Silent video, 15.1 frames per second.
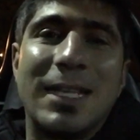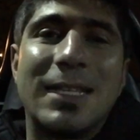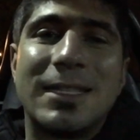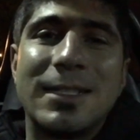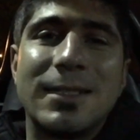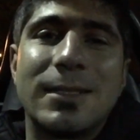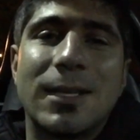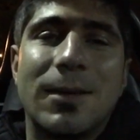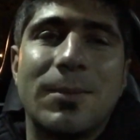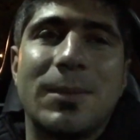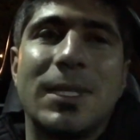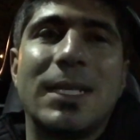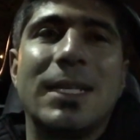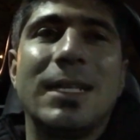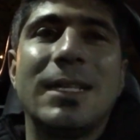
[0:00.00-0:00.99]
eating
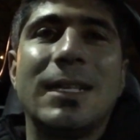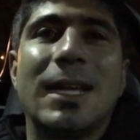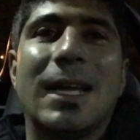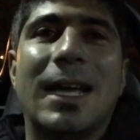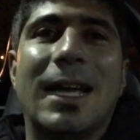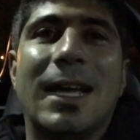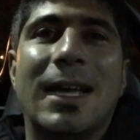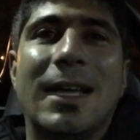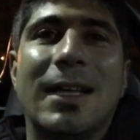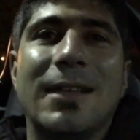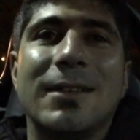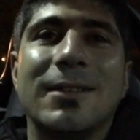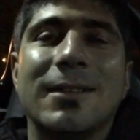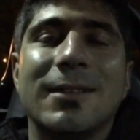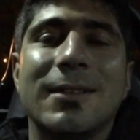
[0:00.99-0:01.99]
something
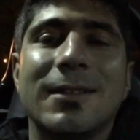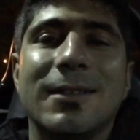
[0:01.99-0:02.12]
and